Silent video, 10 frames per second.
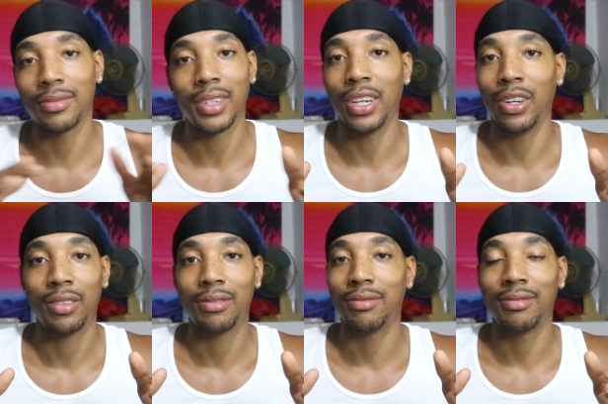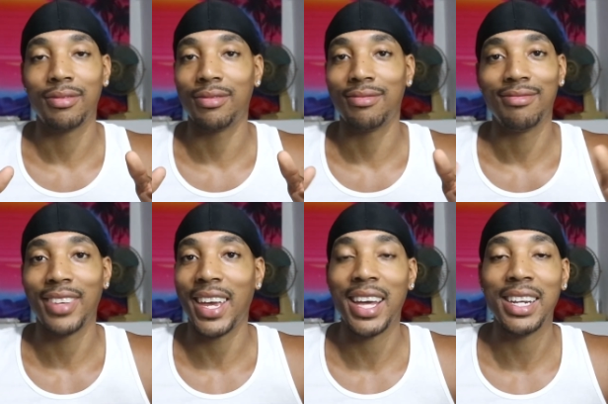you know,
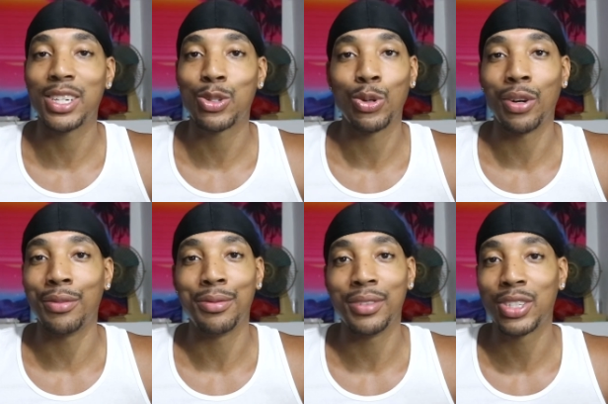any sort of